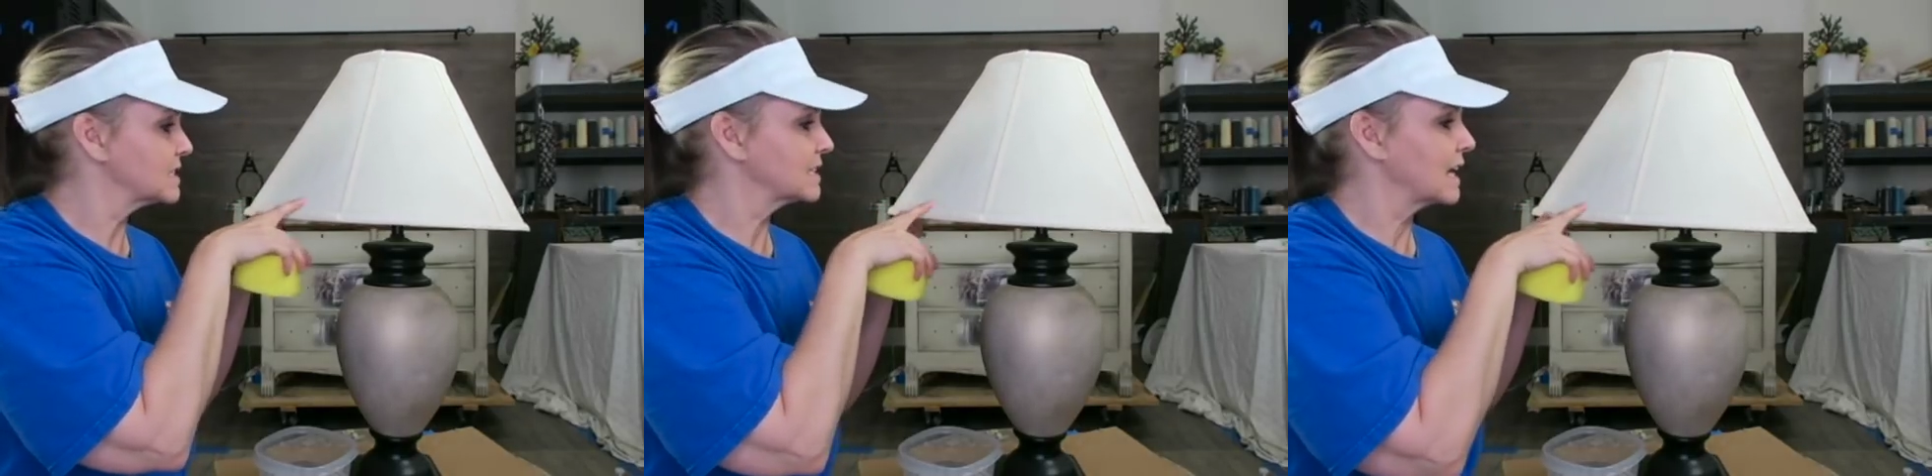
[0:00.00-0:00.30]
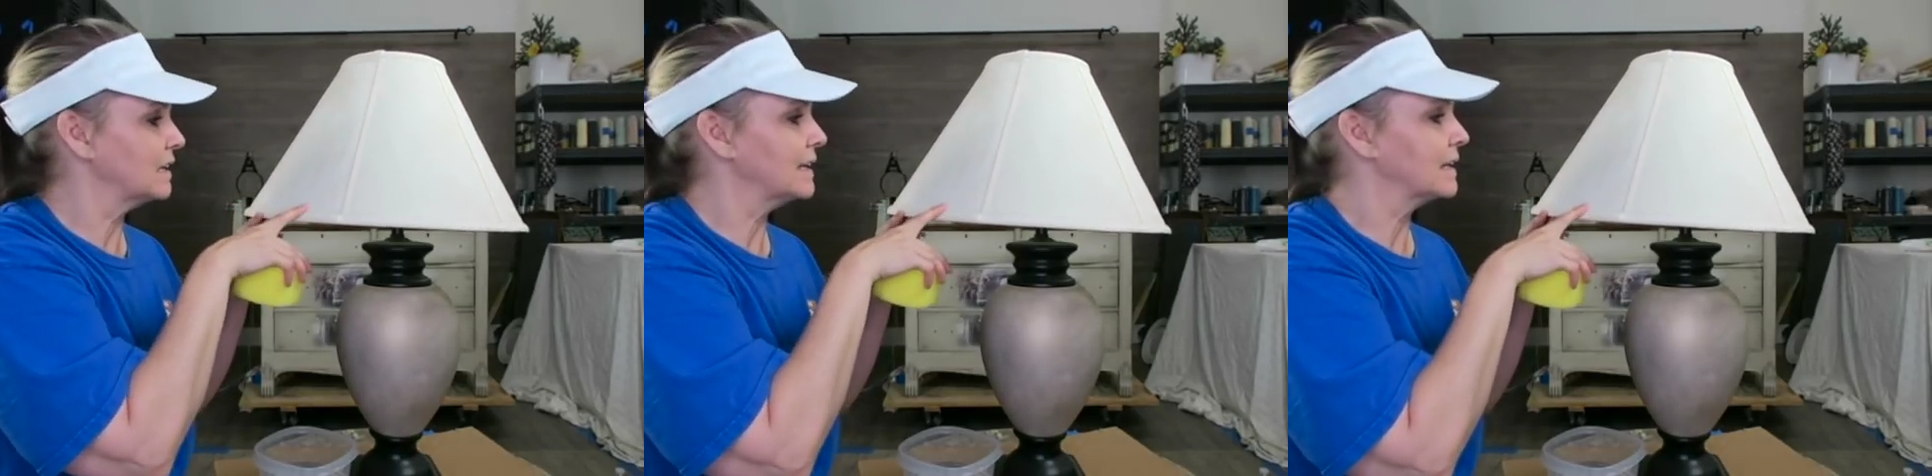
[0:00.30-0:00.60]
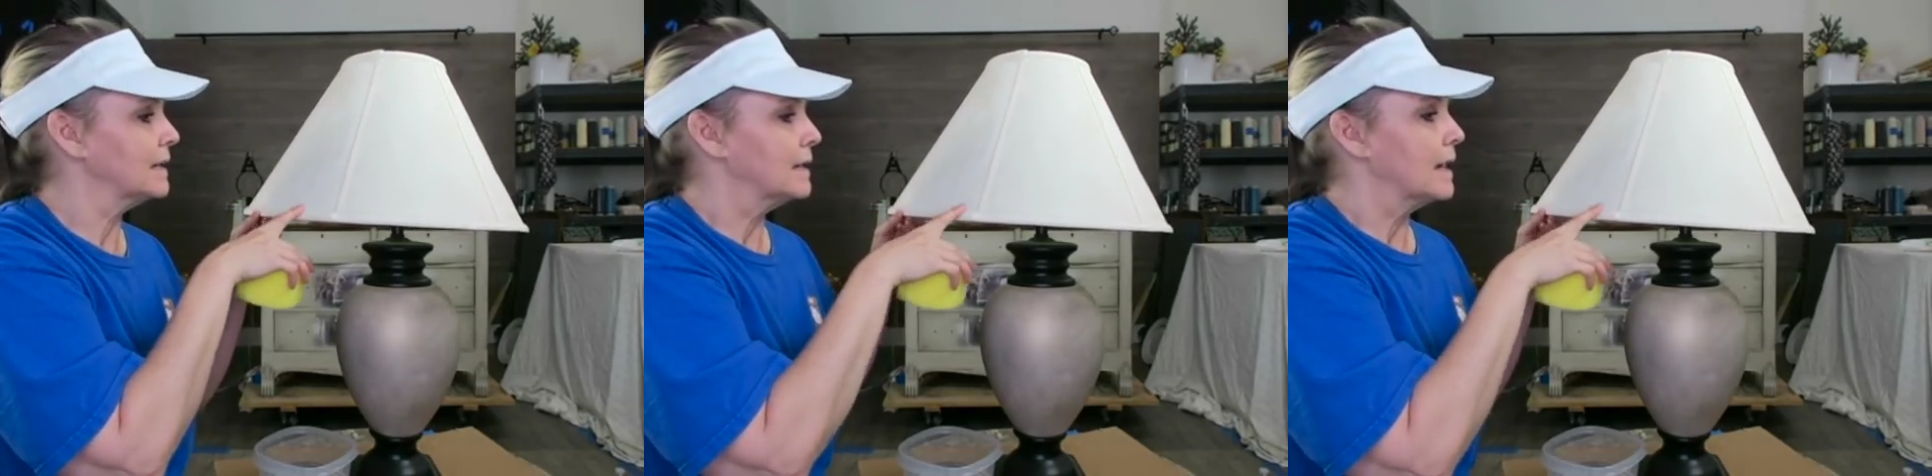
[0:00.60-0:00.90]
It's kind of
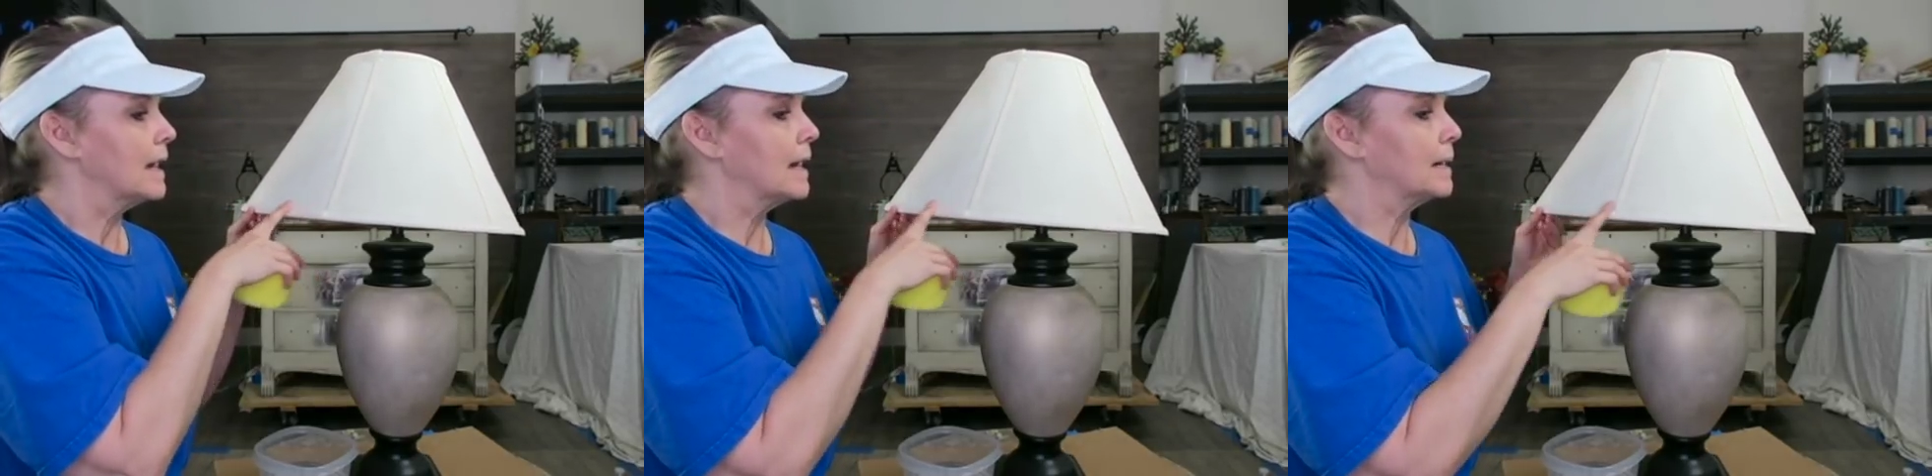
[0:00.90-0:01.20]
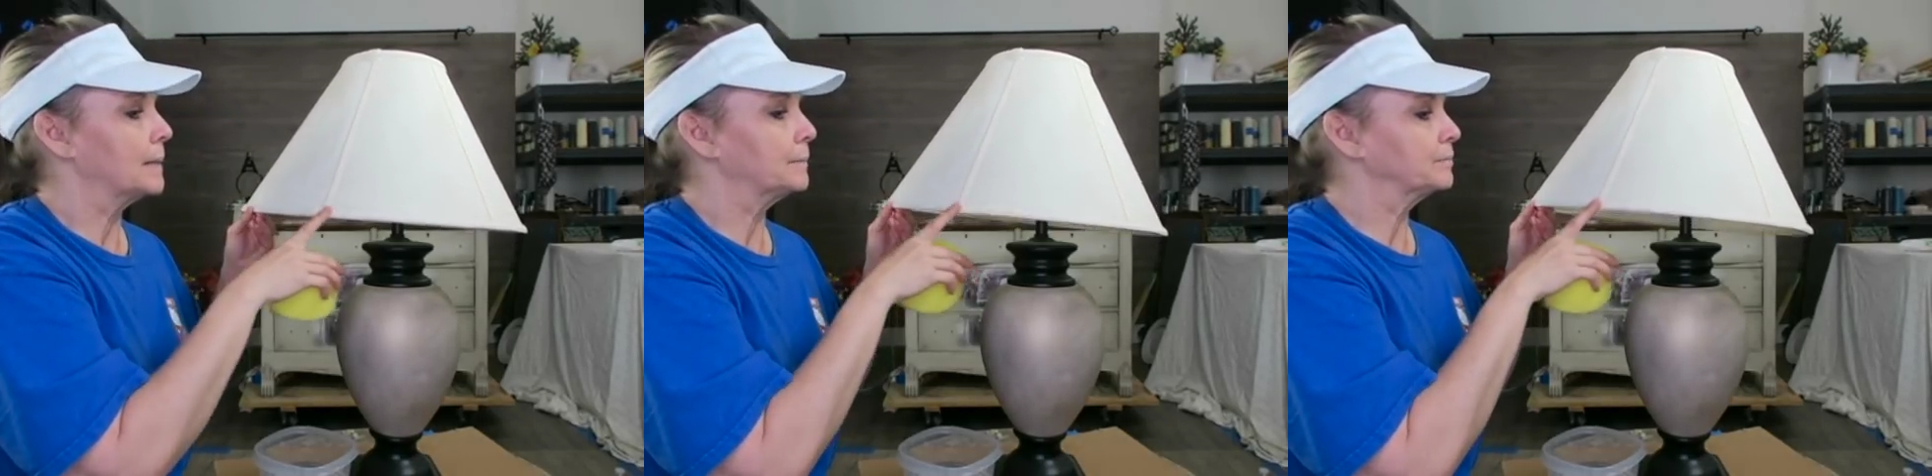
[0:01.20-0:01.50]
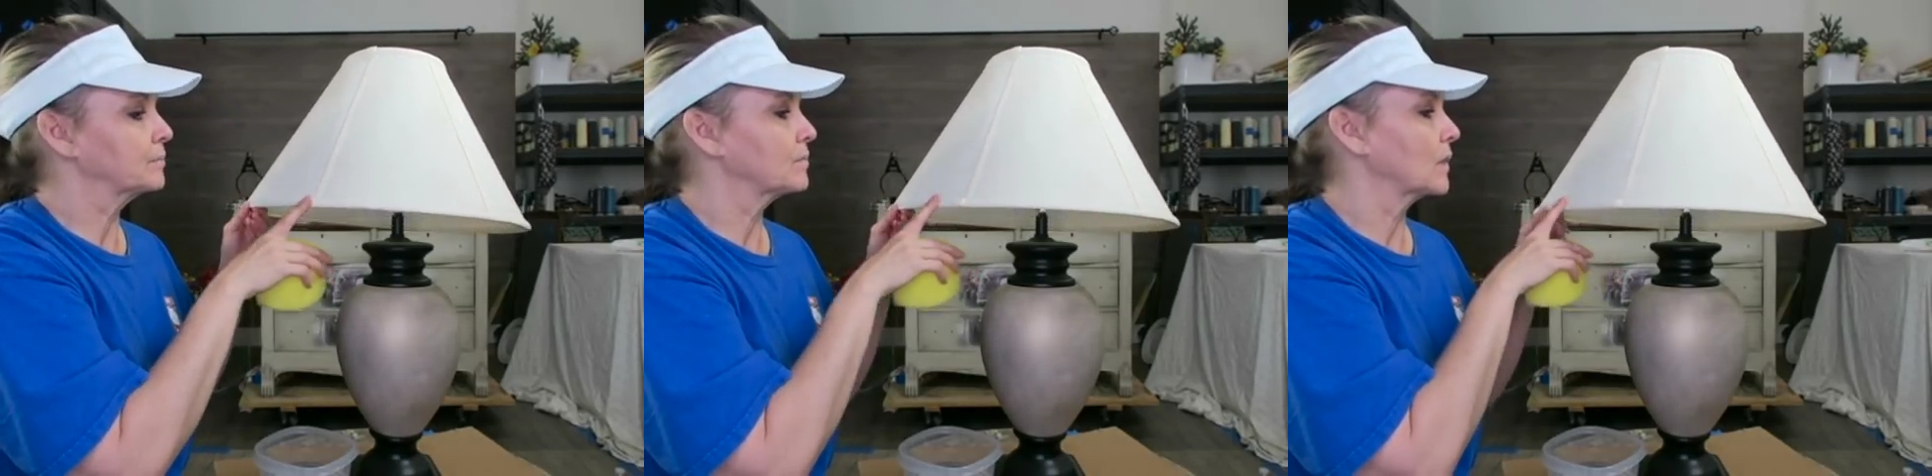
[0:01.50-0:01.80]
like,
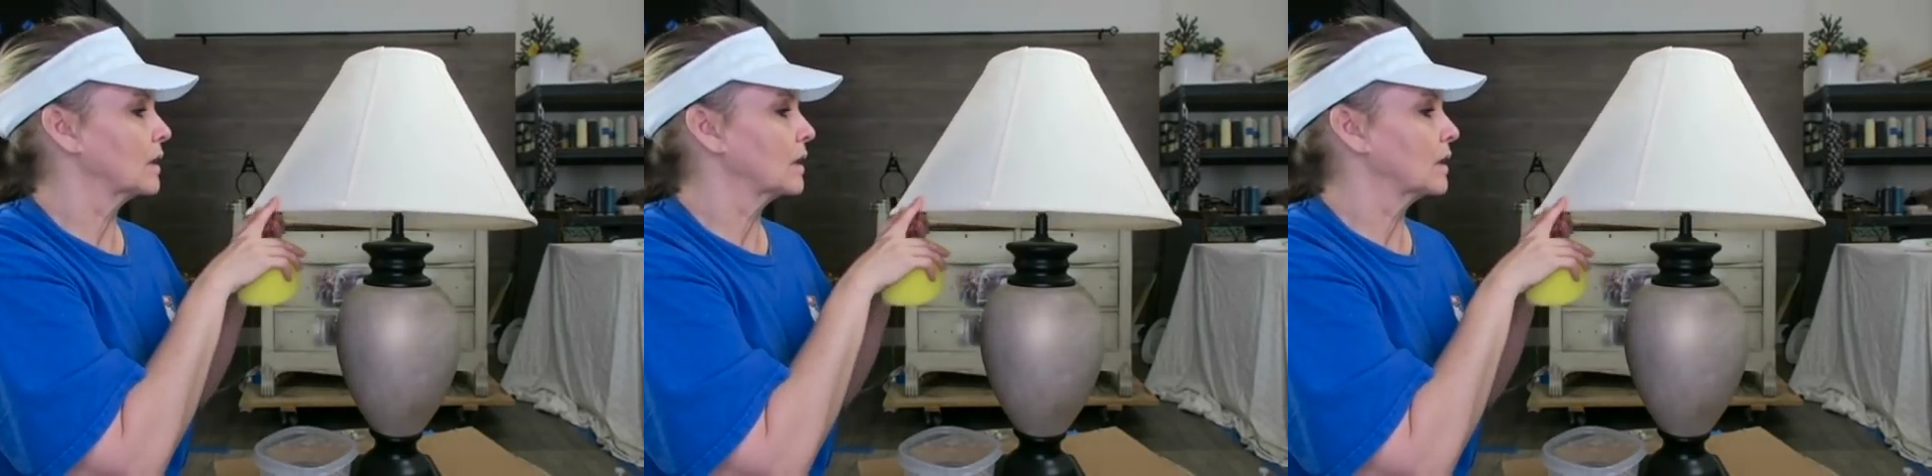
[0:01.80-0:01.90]
um,